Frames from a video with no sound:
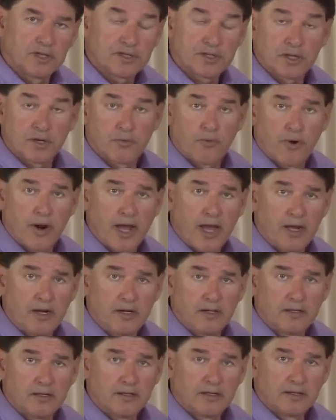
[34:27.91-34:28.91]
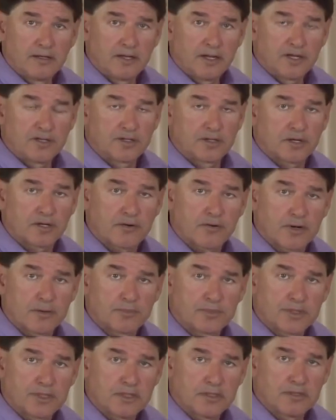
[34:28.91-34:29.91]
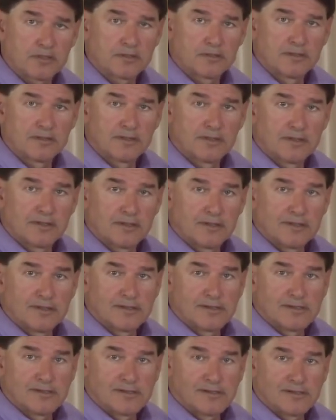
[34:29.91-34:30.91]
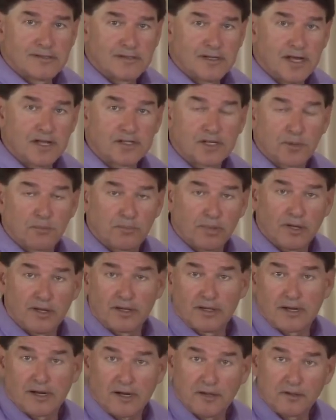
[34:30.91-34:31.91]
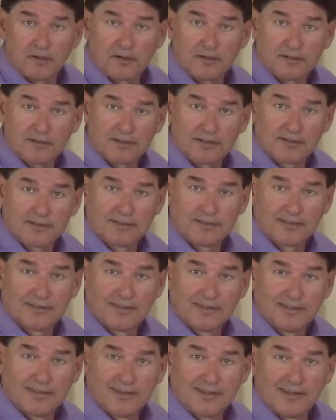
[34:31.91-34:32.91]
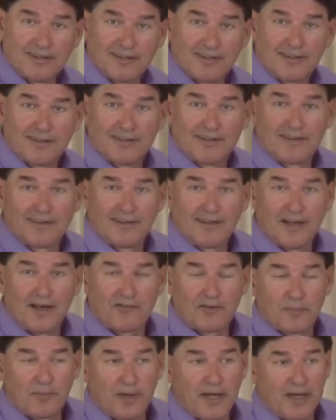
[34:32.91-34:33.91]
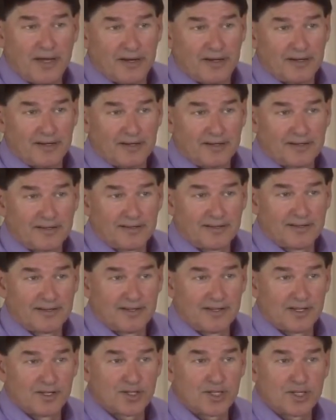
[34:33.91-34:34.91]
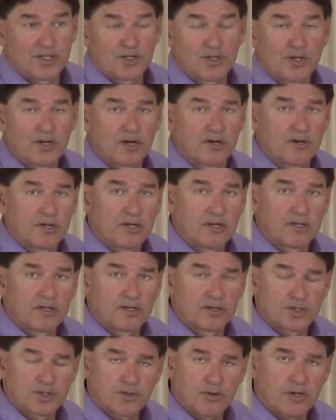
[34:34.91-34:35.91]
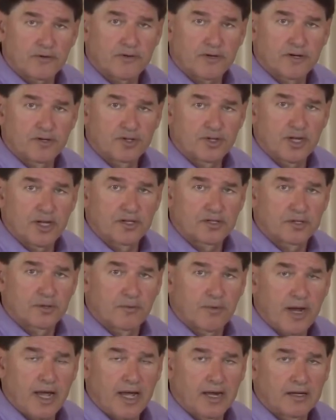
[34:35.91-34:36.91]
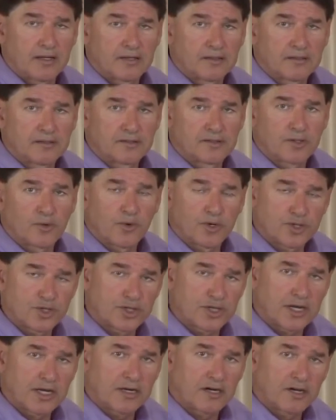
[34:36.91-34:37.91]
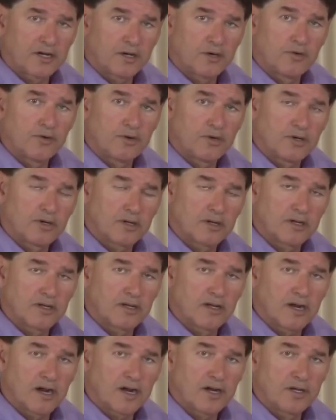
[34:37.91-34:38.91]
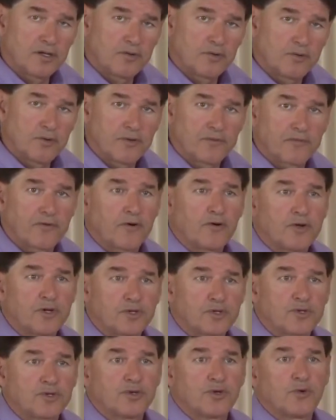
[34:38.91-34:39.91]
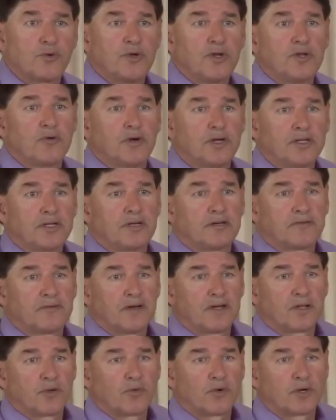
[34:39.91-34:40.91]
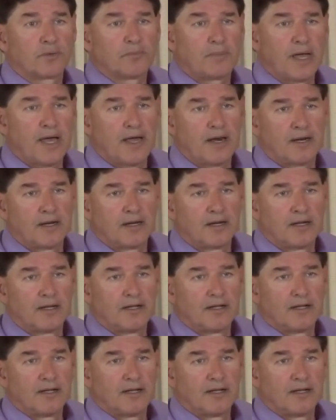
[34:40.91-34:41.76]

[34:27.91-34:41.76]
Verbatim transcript: Is it red? Is it crimson? Is it blood color of a pen? You see, so there's 1,200 shades of red. So which shade are you, are you referring to when you identify the word pen?